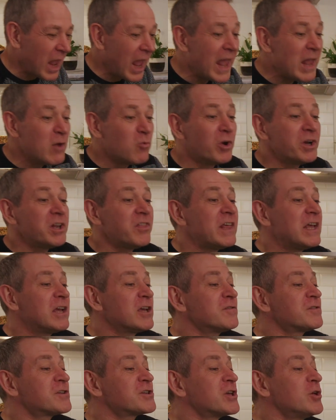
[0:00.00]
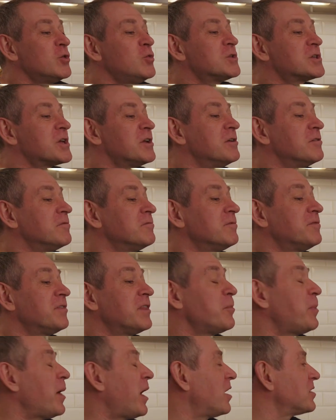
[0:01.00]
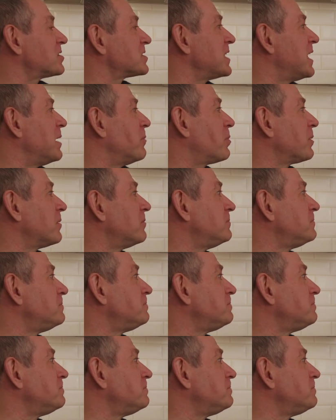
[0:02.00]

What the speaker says: Hey, what do you think of Susan for the parsnip?